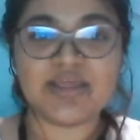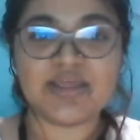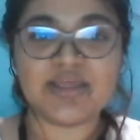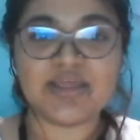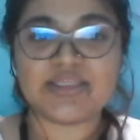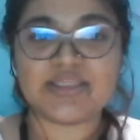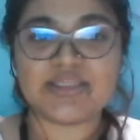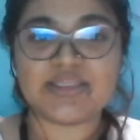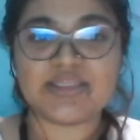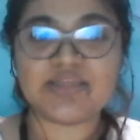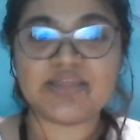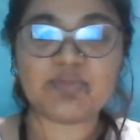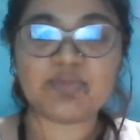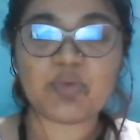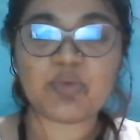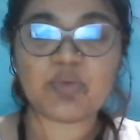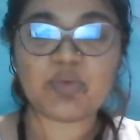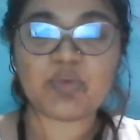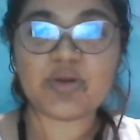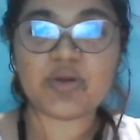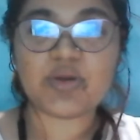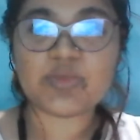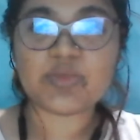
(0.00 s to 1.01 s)
The
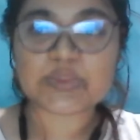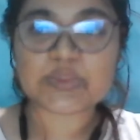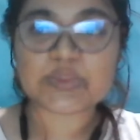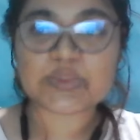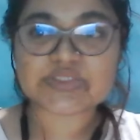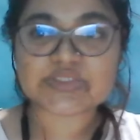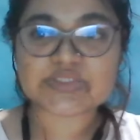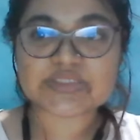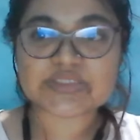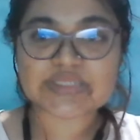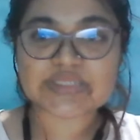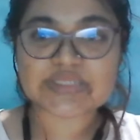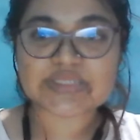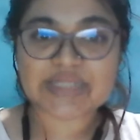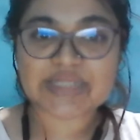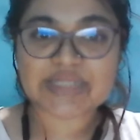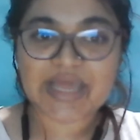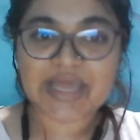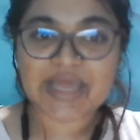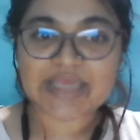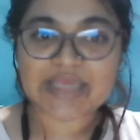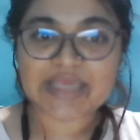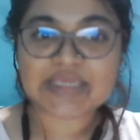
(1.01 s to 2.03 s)
point which is
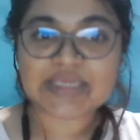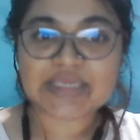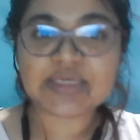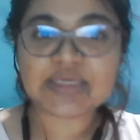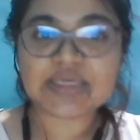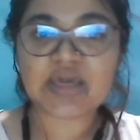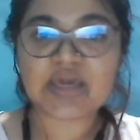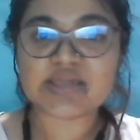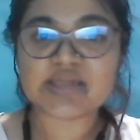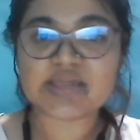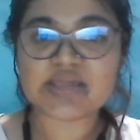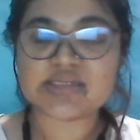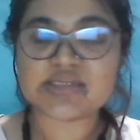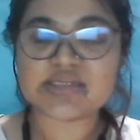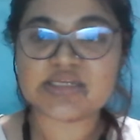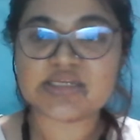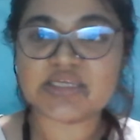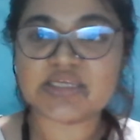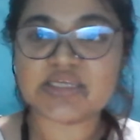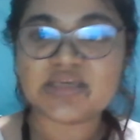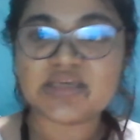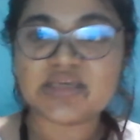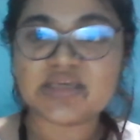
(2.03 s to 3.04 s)
lying
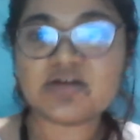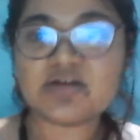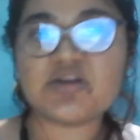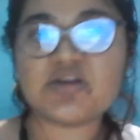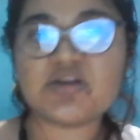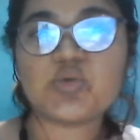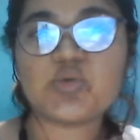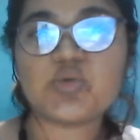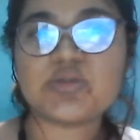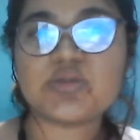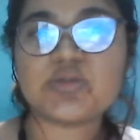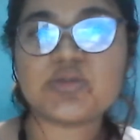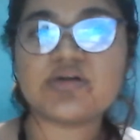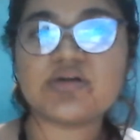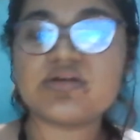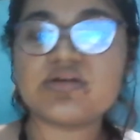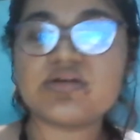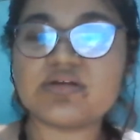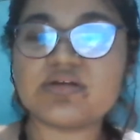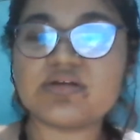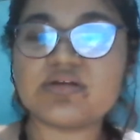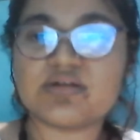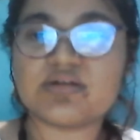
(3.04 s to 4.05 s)
near to
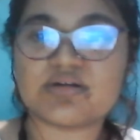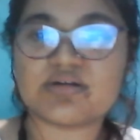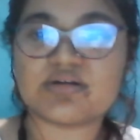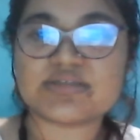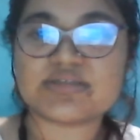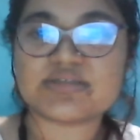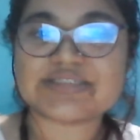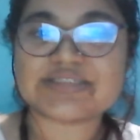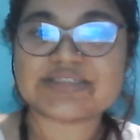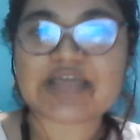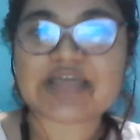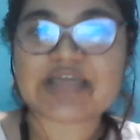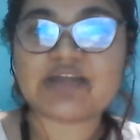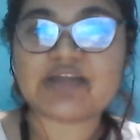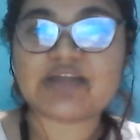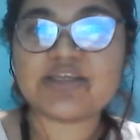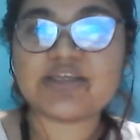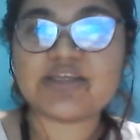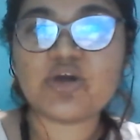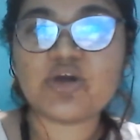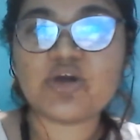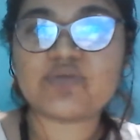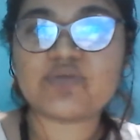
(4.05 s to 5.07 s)
the starting
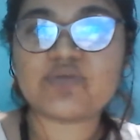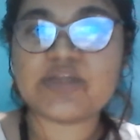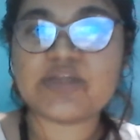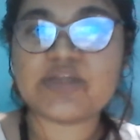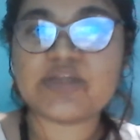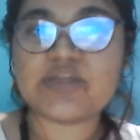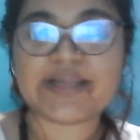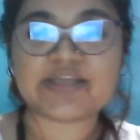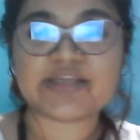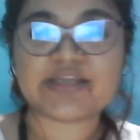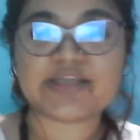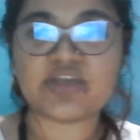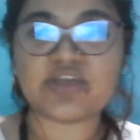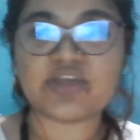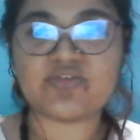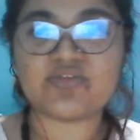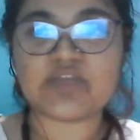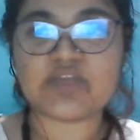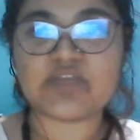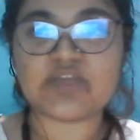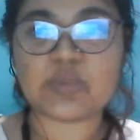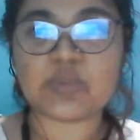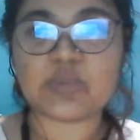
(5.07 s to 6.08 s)
of the electric
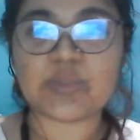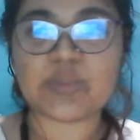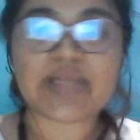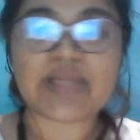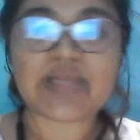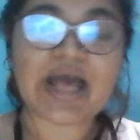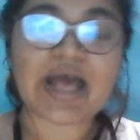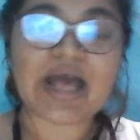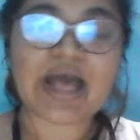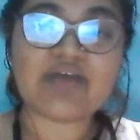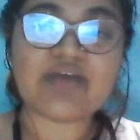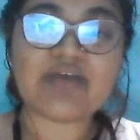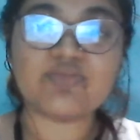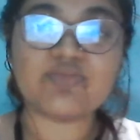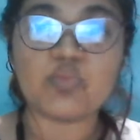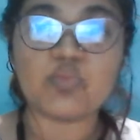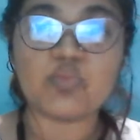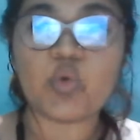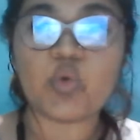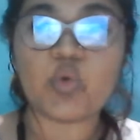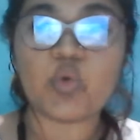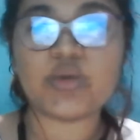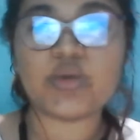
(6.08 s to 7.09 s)
field will have
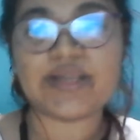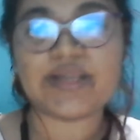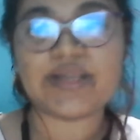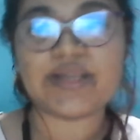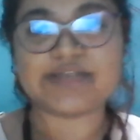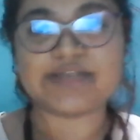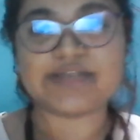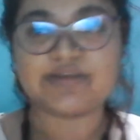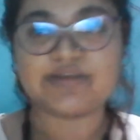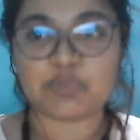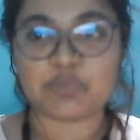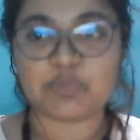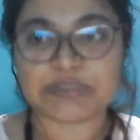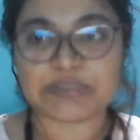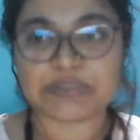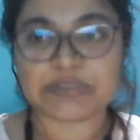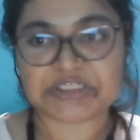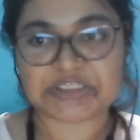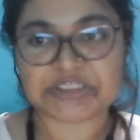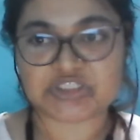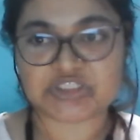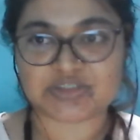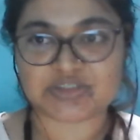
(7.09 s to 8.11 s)
more electric
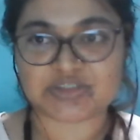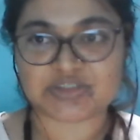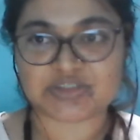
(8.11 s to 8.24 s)
potential.